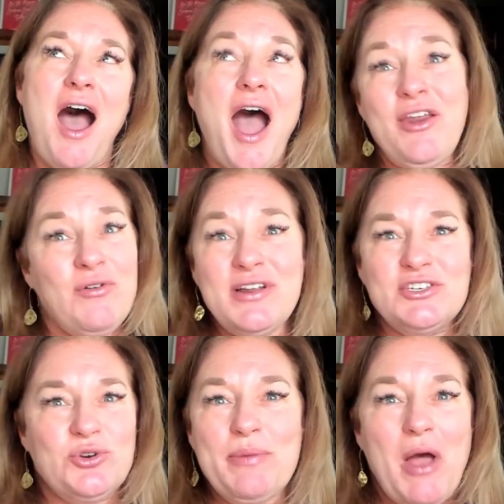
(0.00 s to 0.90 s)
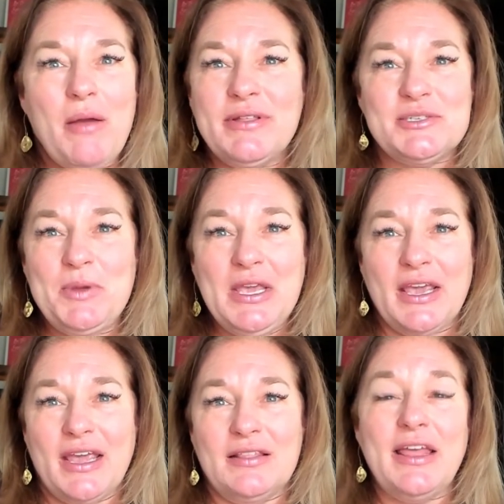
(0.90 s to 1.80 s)
I don't enjoy public
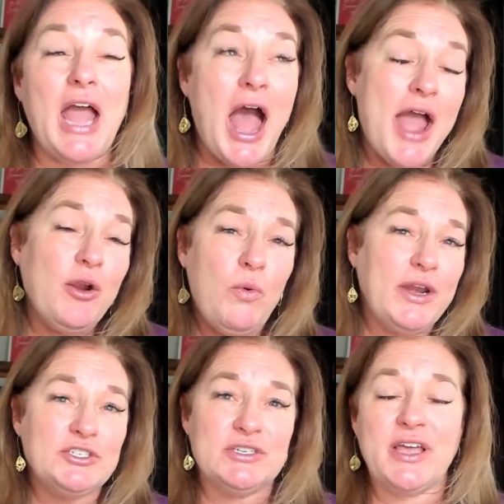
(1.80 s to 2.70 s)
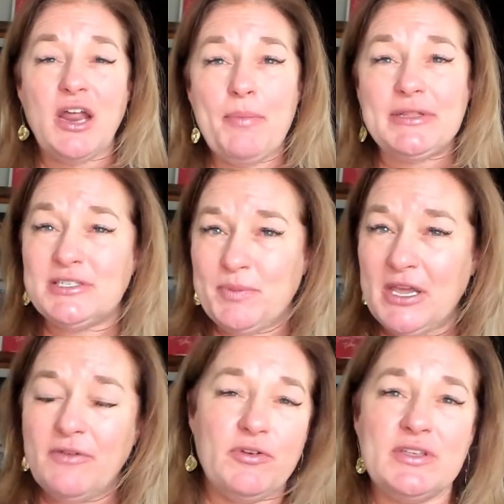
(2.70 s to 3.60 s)
speaking. Like I don't want to just get up and
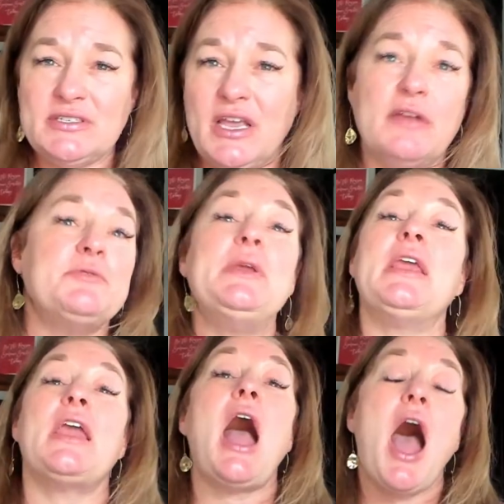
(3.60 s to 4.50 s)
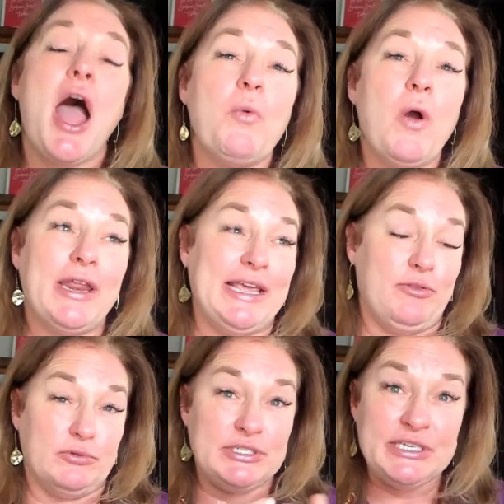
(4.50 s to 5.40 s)
speak for the sake of speaking. I want to
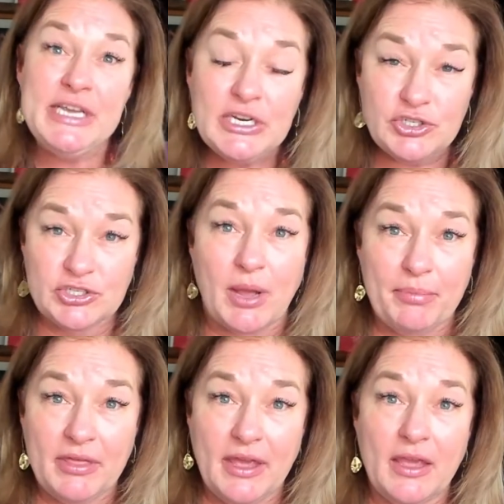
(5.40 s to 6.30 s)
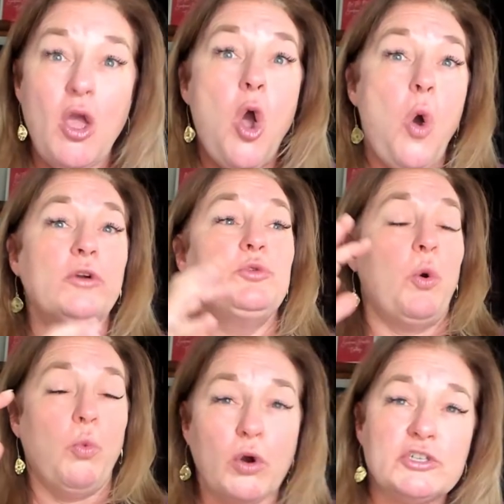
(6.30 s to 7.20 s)
either teach something or do
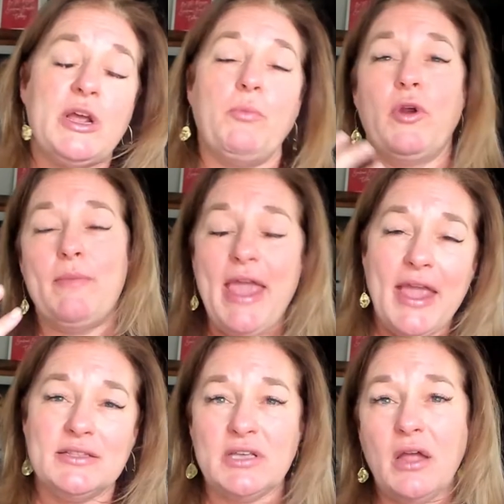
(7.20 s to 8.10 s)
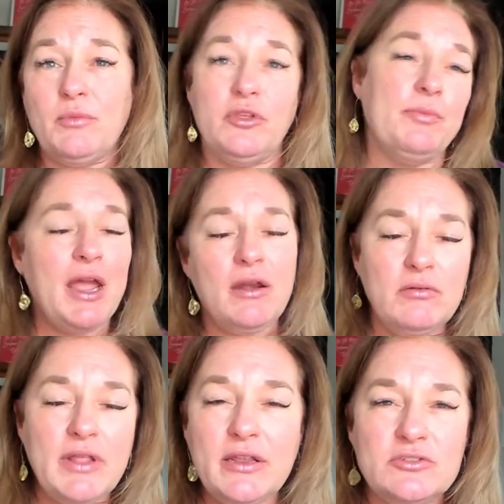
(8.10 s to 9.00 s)
a workshop where I'm hands-on with you, but I
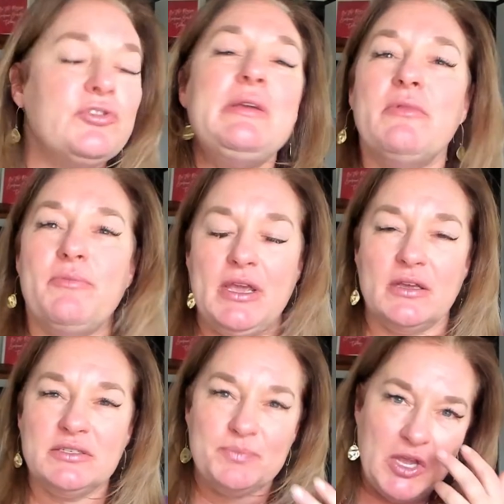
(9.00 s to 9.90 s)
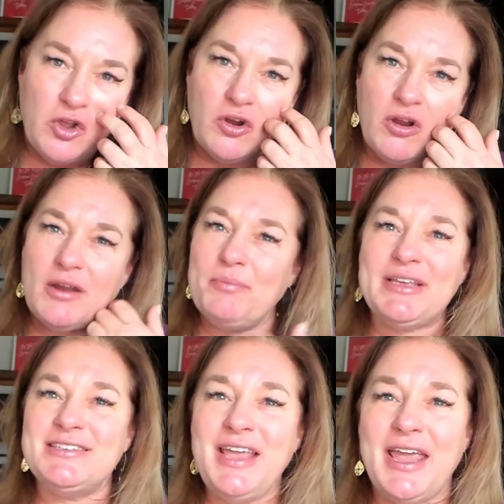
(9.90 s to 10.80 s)
don't like dream of being a speaker on a
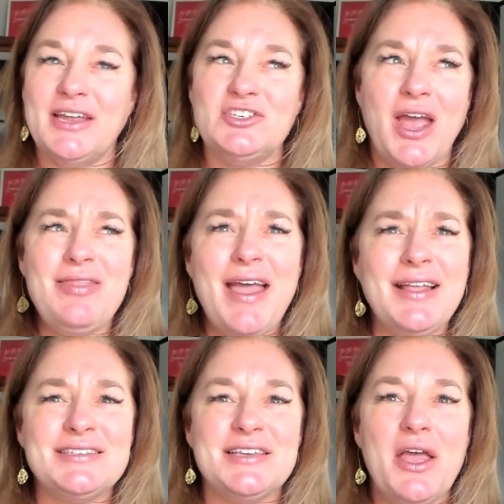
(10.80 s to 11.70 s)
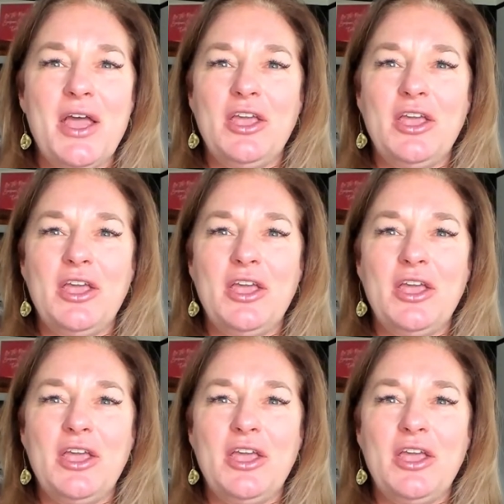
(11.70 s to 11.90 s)
big stage. And that's,